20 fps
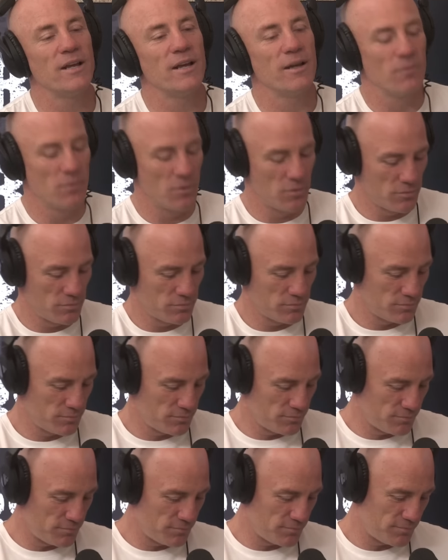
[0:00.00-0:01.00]
Yeah, well,
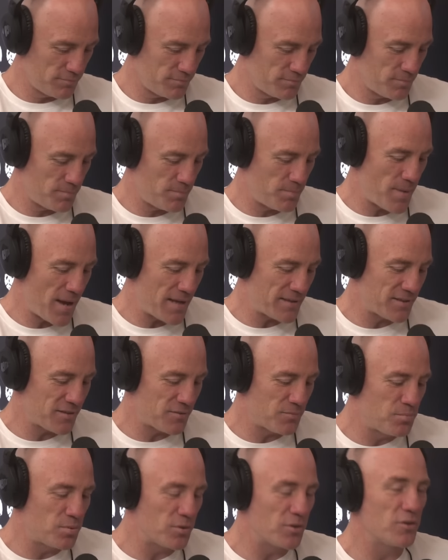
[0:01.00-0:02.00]

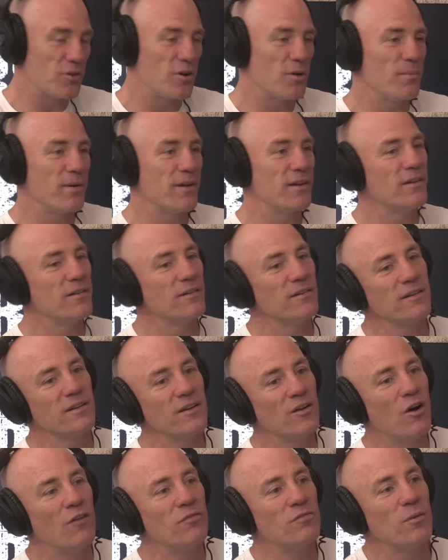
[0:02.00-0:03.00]
Bathers put it. I mean,
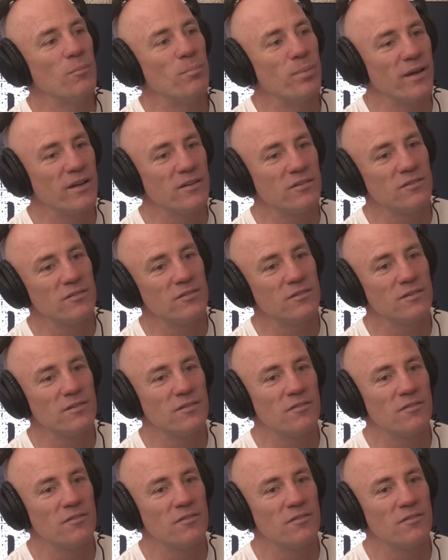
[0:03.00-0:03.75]
off the piss.